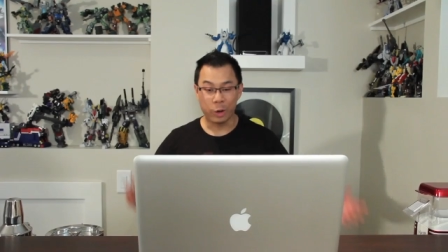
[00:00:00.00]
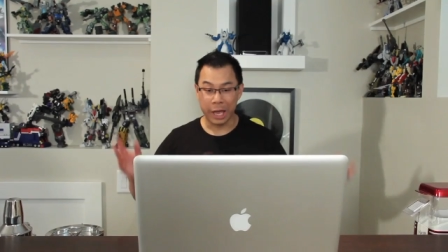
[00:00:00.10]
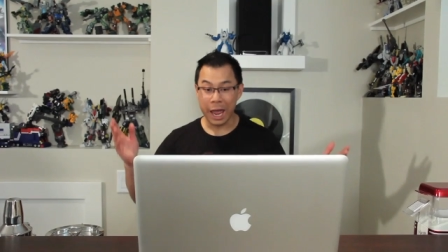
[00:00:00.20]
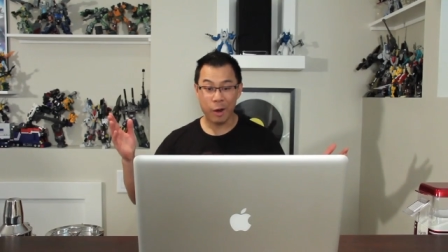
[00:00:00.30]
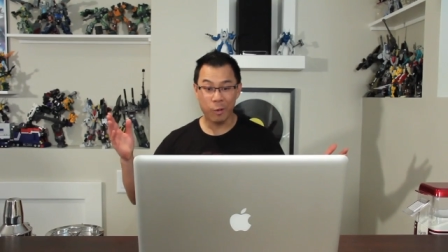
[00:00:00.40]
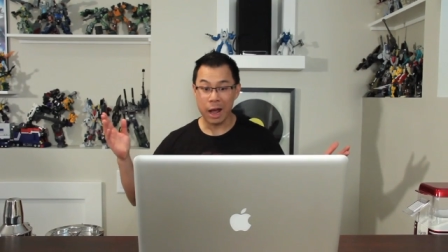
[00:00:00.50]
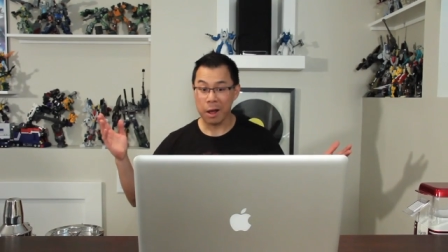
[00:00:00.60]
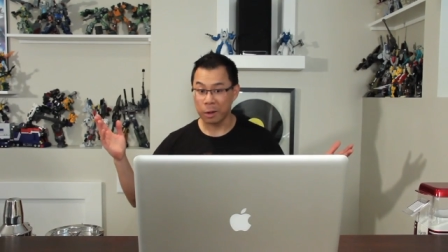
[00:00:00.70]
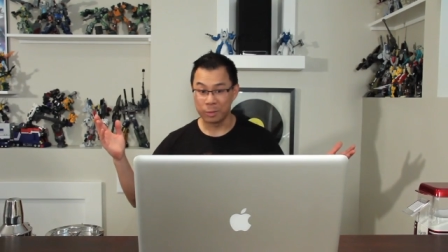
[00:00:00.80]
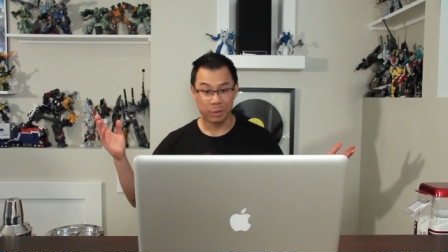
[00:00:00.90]
Okay,
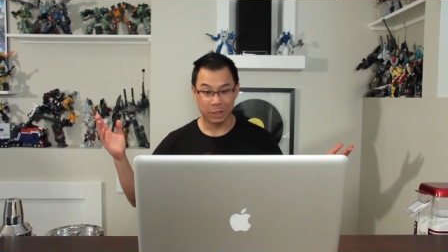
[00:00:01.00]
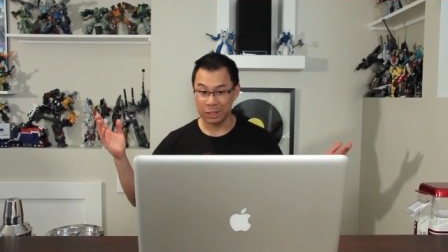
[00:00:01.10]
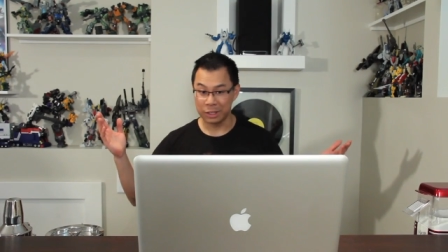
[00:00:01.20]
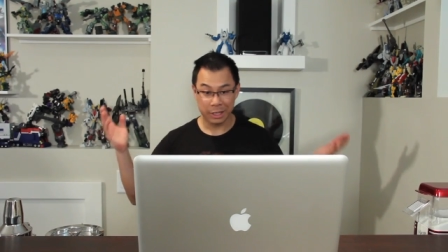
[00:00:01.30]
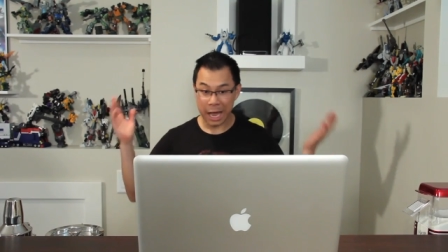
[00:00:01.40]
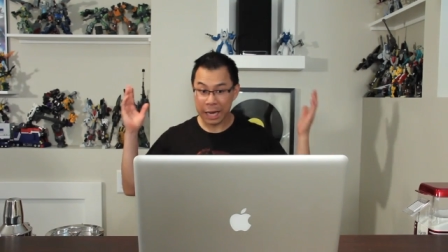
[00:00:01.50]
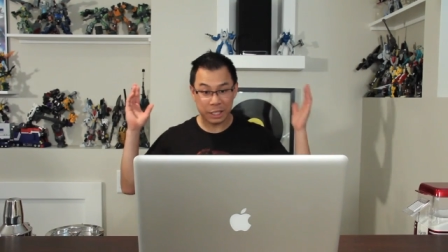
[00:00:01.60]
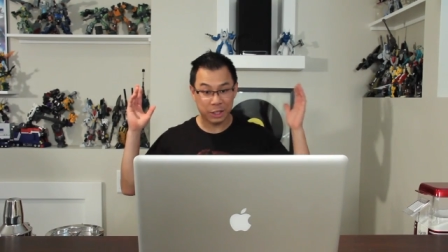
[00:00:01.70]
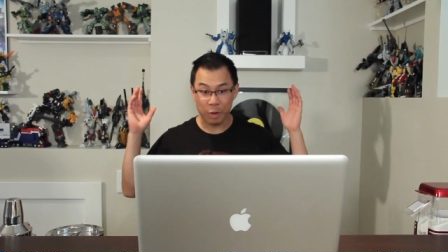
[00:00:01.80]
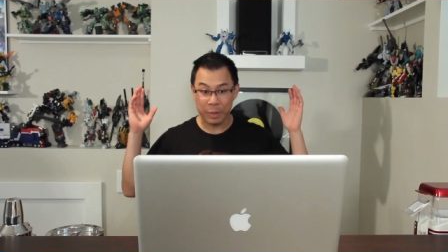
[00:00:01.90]
well, you
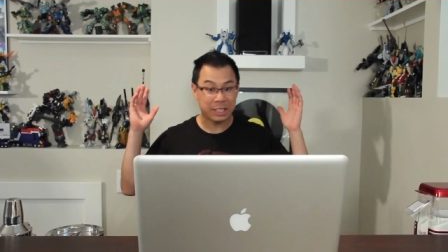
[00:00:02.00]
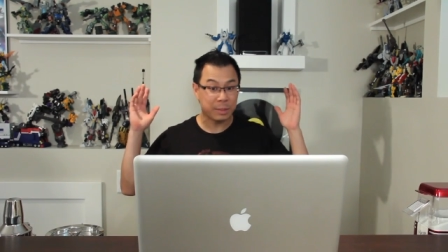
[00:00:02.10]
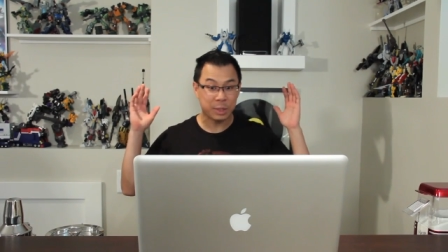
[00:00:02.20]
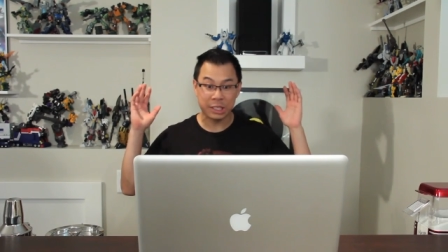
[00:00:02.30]
gotta show me some